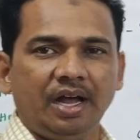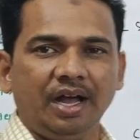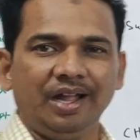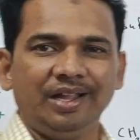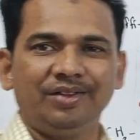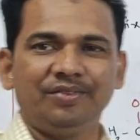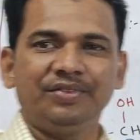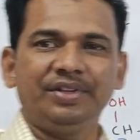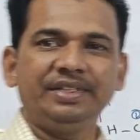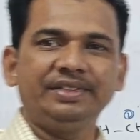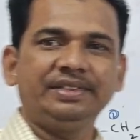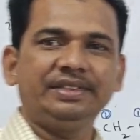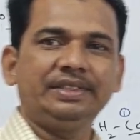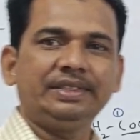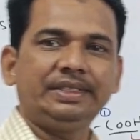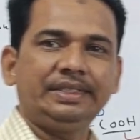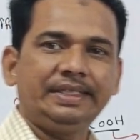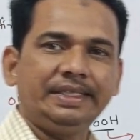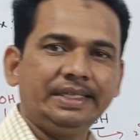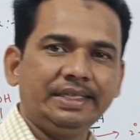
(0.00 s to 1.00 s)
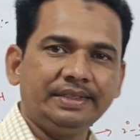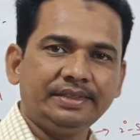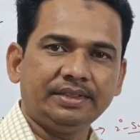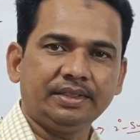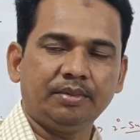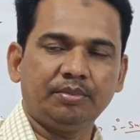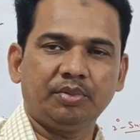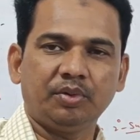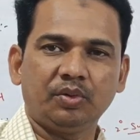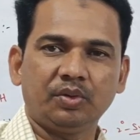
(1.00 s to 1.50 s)
always it tells
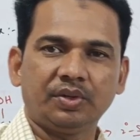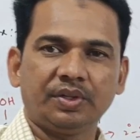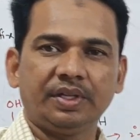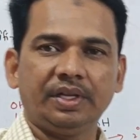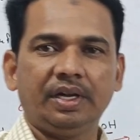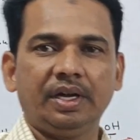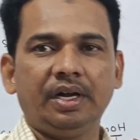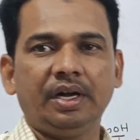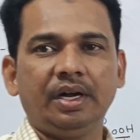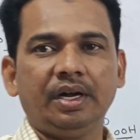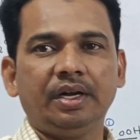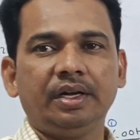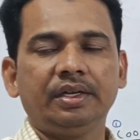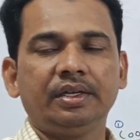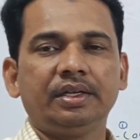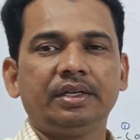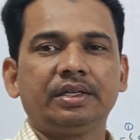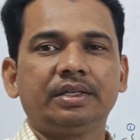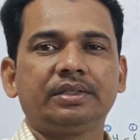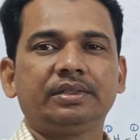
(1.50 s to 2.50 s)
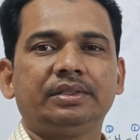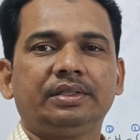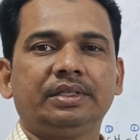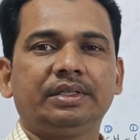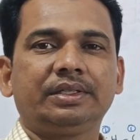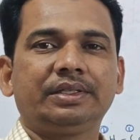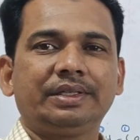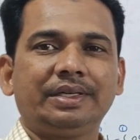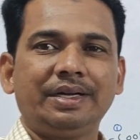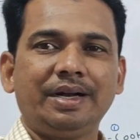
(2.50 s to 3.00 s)
about
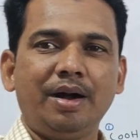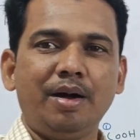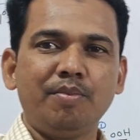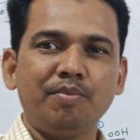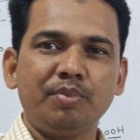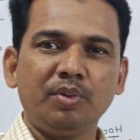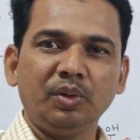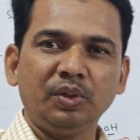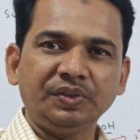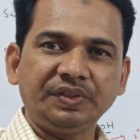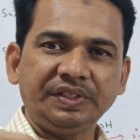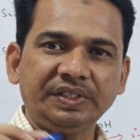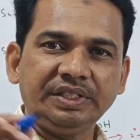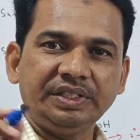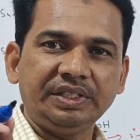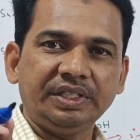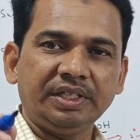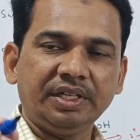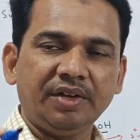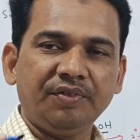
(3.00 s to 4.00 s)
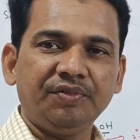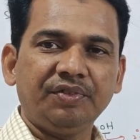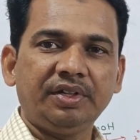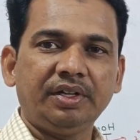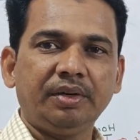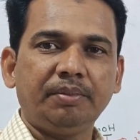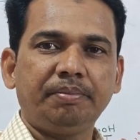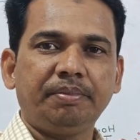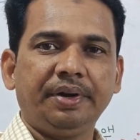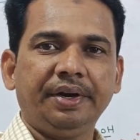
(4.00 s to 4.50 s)
that composition of that